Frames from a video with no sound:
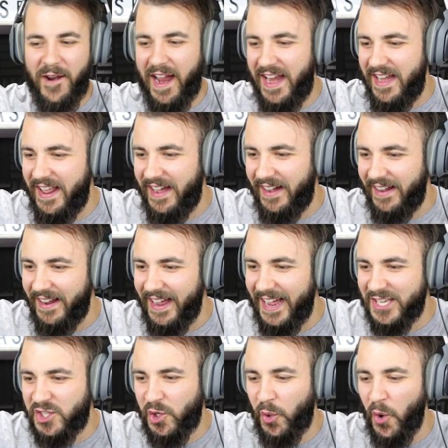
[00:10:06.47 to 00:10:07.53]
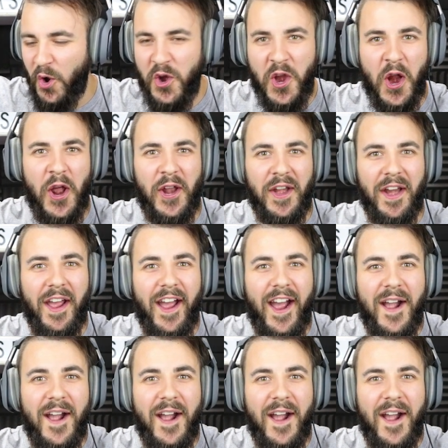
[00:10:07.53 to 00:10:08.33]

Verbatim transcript: right now? A Troodon.